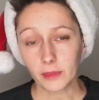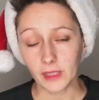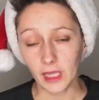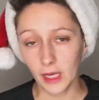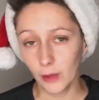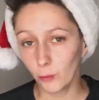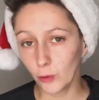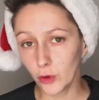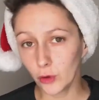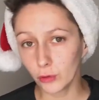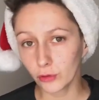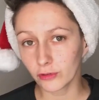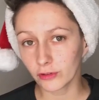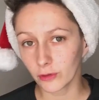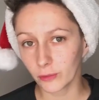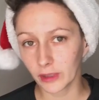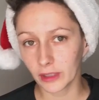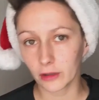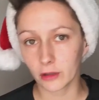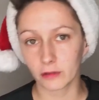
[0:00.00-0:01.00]
And we also
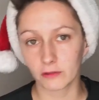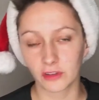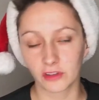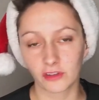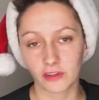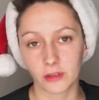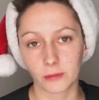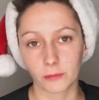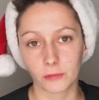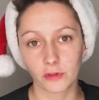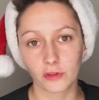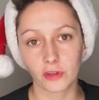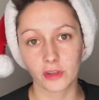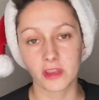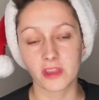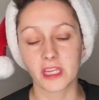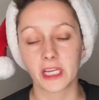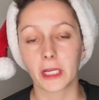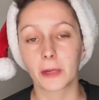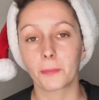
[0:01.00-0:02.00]
encourage them to
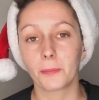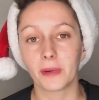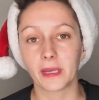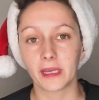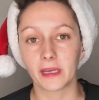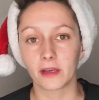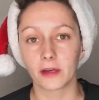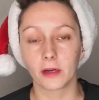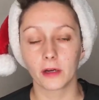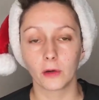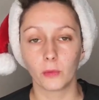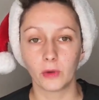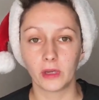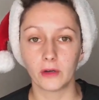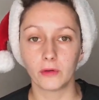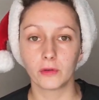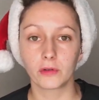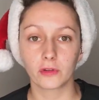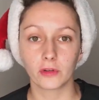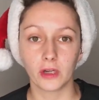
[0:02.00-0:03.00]
think big. We
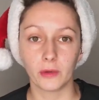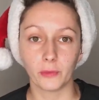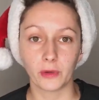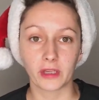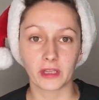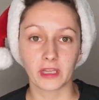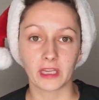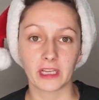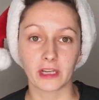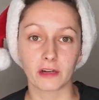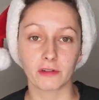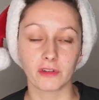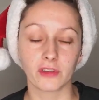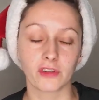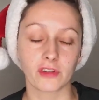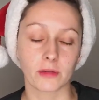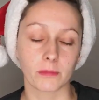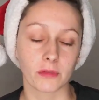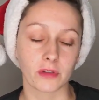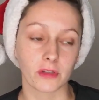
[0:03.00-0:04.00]
encourage
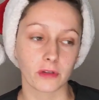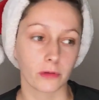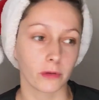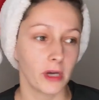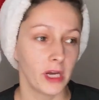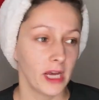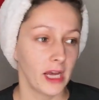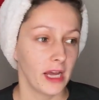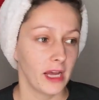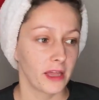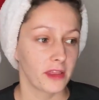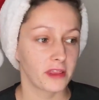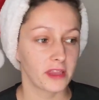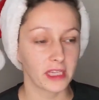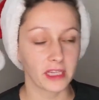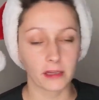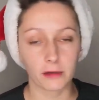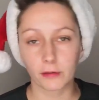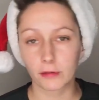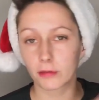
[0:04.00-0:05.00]
them to
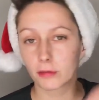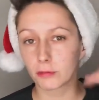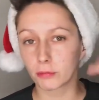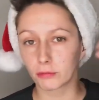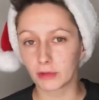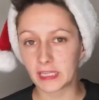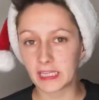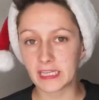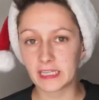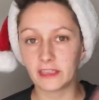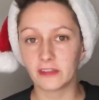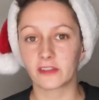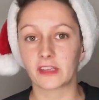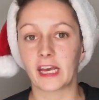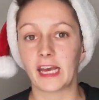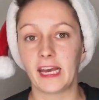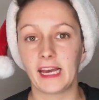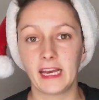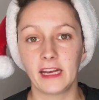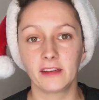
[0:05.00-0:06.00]
think 3 years
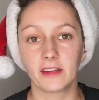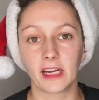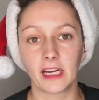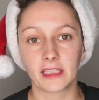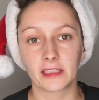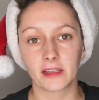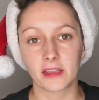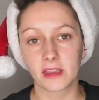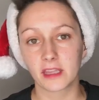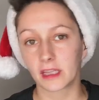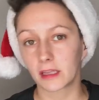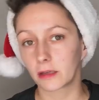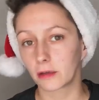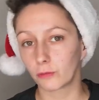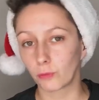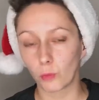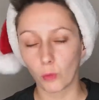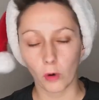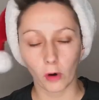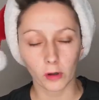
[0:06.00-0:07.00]
ahead and think of
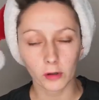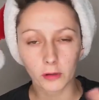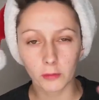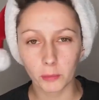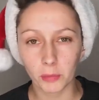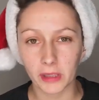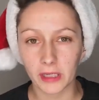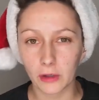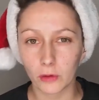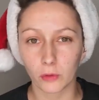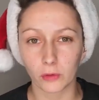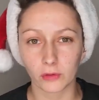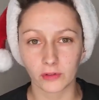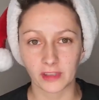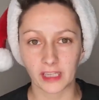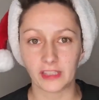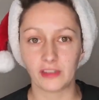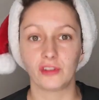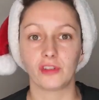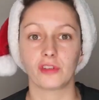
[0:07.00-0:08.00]
one big
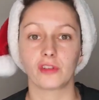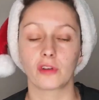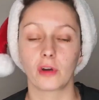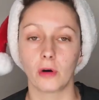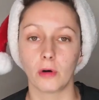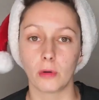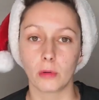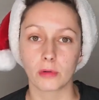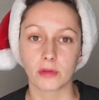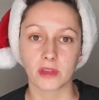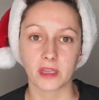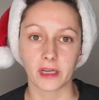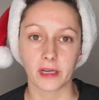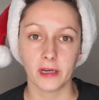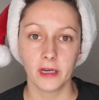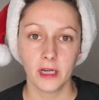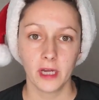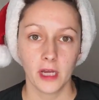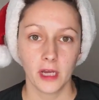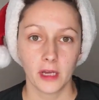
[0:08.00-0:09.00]
audacious goal that
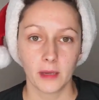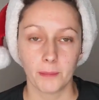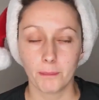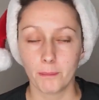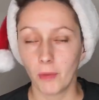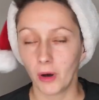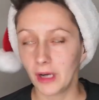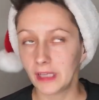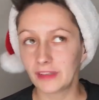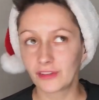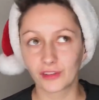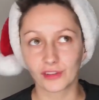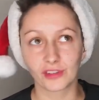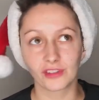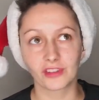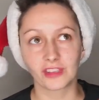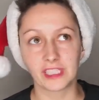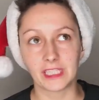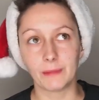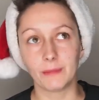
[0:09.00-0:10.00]
might just
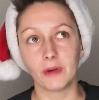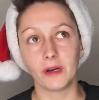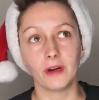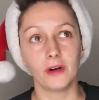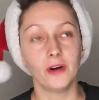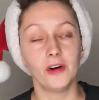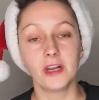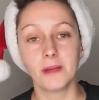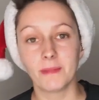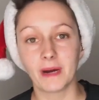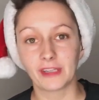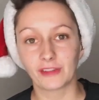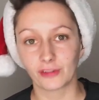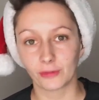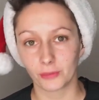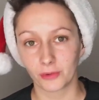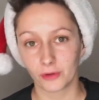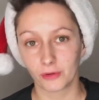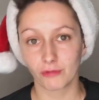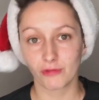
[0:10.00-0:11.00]
seem
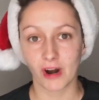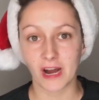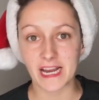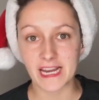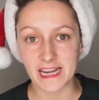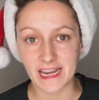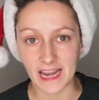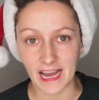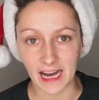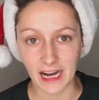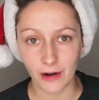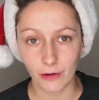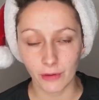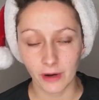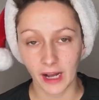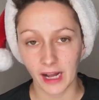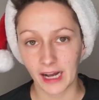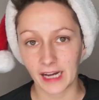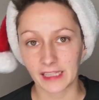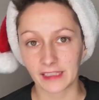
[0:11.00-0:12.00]
unimaginable right now,
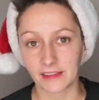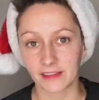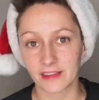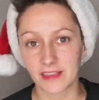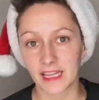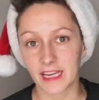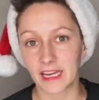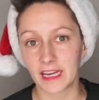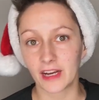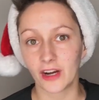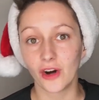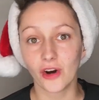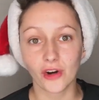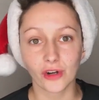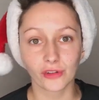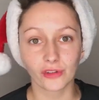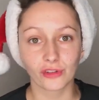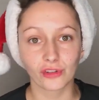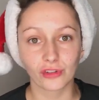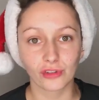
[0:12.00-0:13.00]
and they're
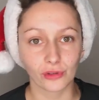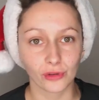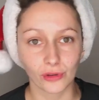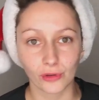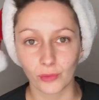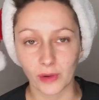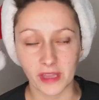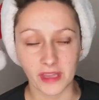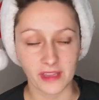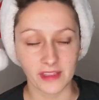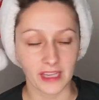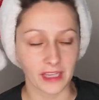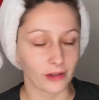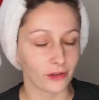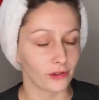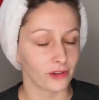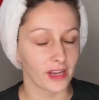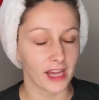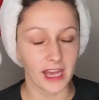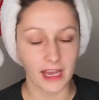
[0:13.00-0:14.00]
unsure whether they
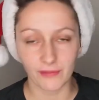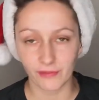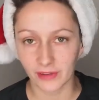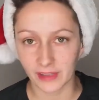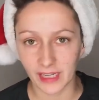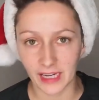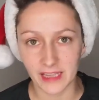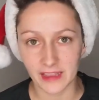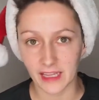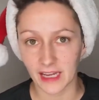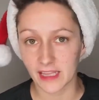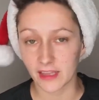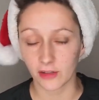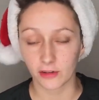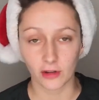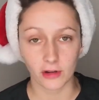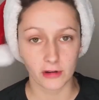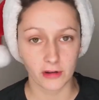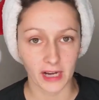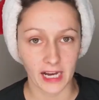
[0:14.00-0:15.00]
could ever get there. They
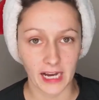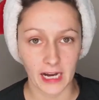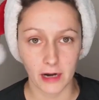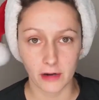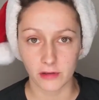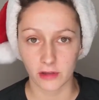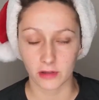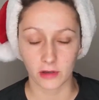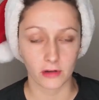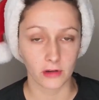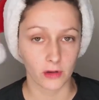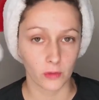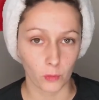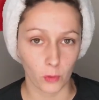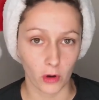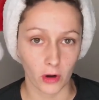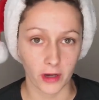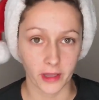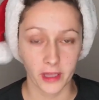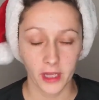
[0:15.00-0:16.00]
don't know how, they don't know
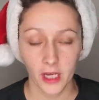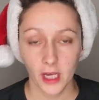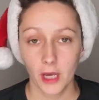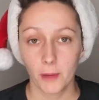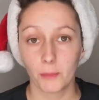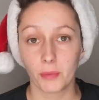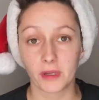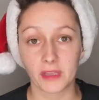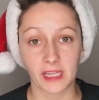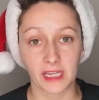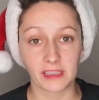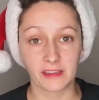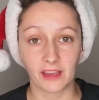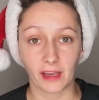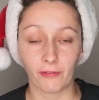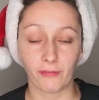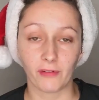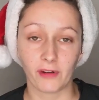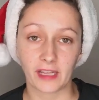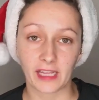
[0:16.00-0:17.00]
why, but they
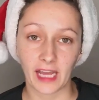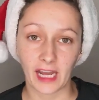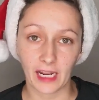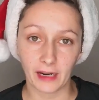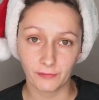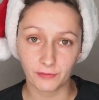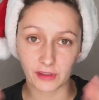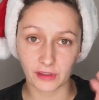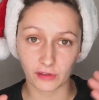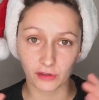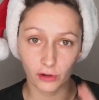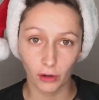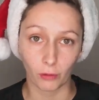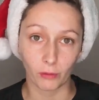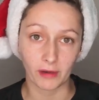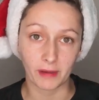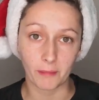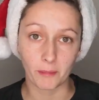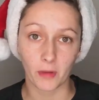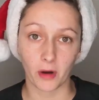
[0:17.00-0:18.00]
definitely have this goal
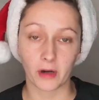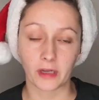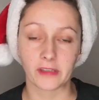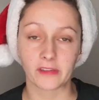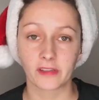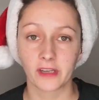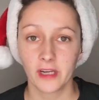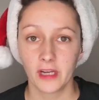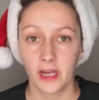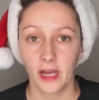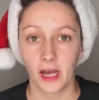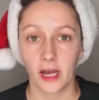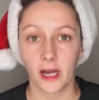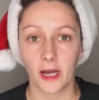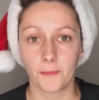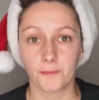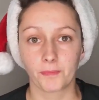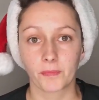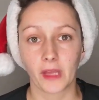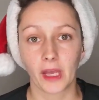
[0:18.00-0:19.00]
in mind,
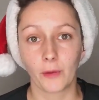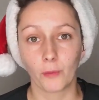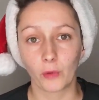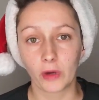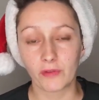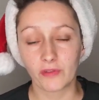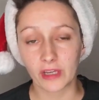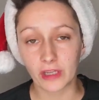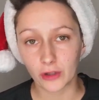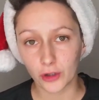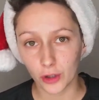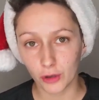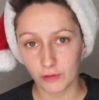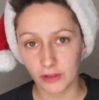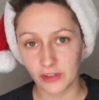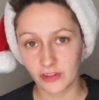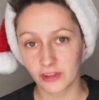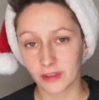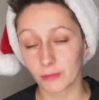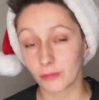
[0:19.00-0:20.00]
and we've
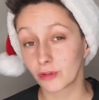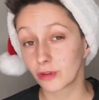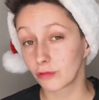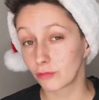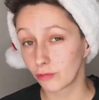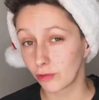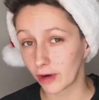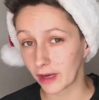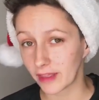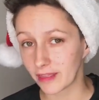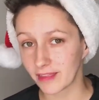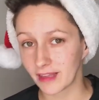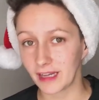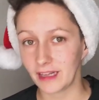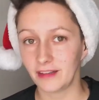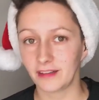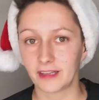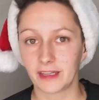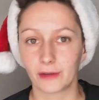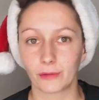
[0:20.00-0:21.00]
encouraged them to write that
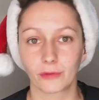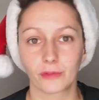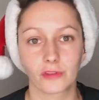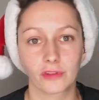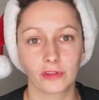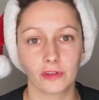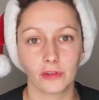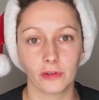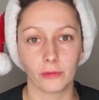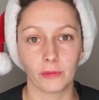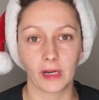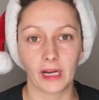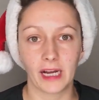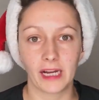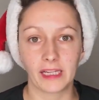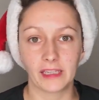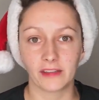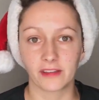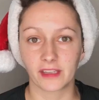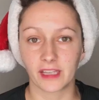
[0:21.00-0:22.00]
down too.
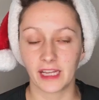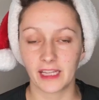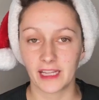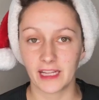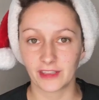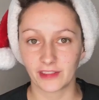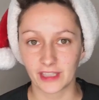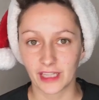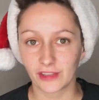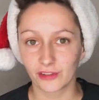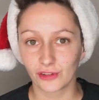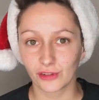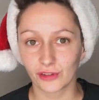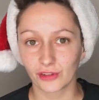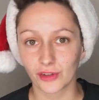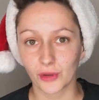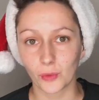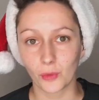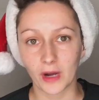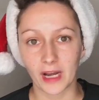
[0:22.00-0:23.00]
And that's just
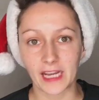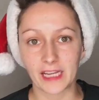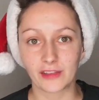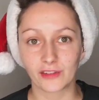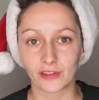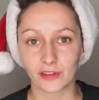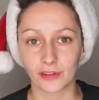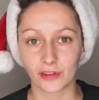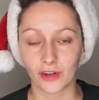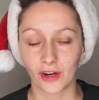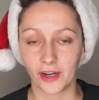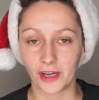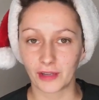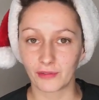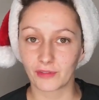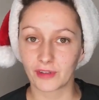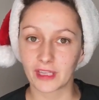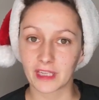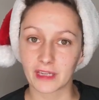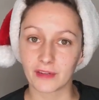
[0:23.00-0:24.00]
a way to kind of
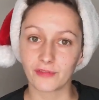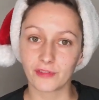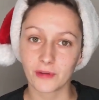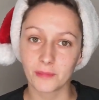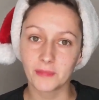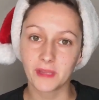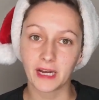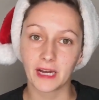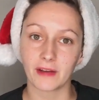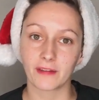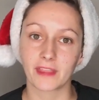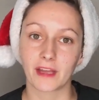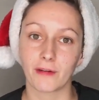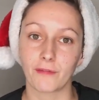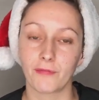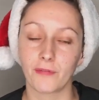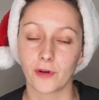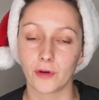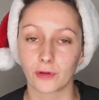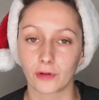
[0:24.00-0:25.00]
give them that
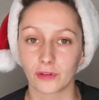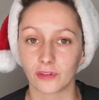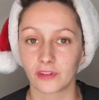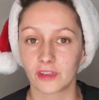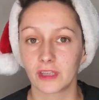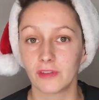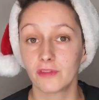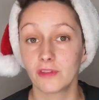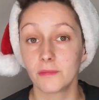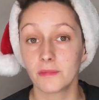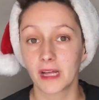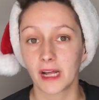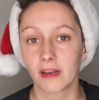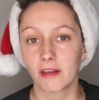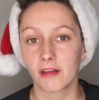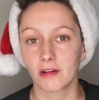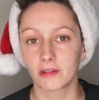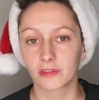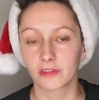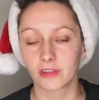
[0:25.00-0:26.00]
focus, give them that
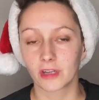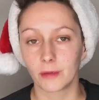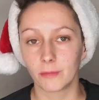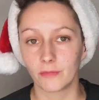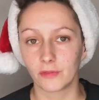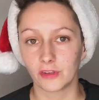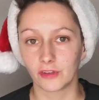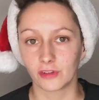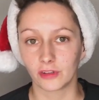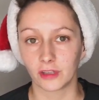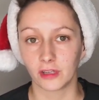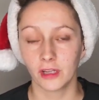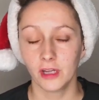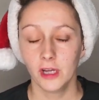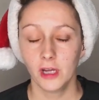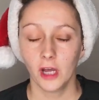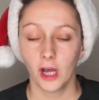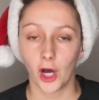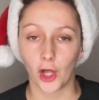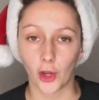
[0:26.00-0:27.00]
long-term vision,
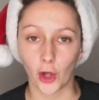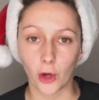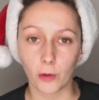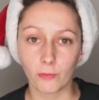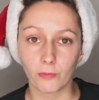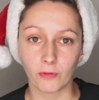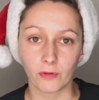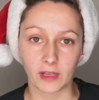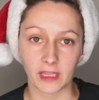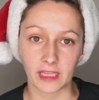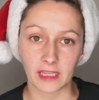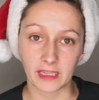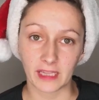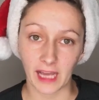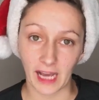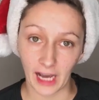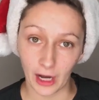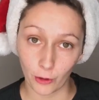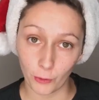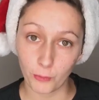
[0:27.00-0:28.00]
and hopefully
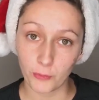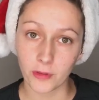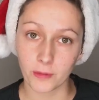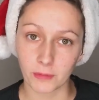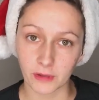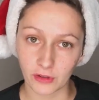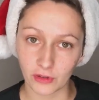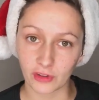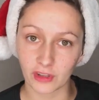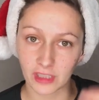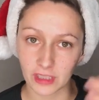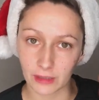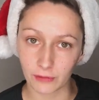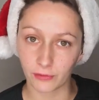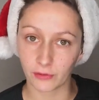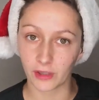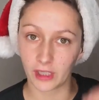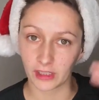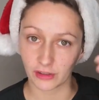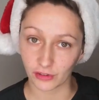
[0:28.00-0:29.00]
help them achieve
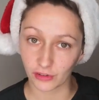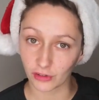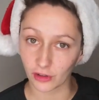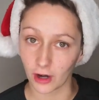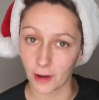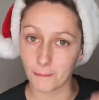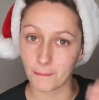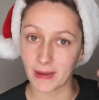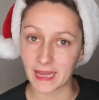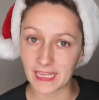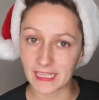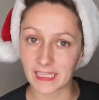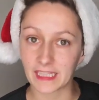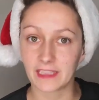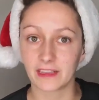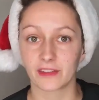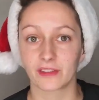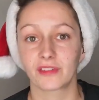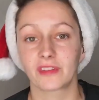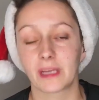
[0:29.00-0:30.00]
and start making
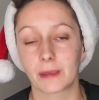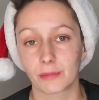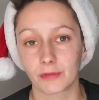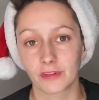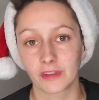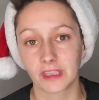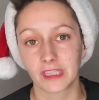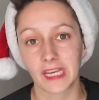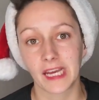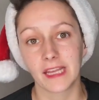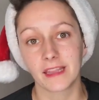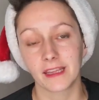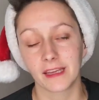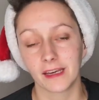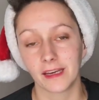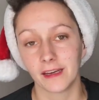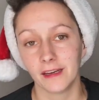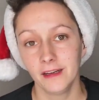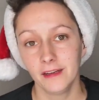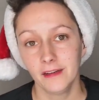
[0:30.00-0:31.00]
the steps to get there.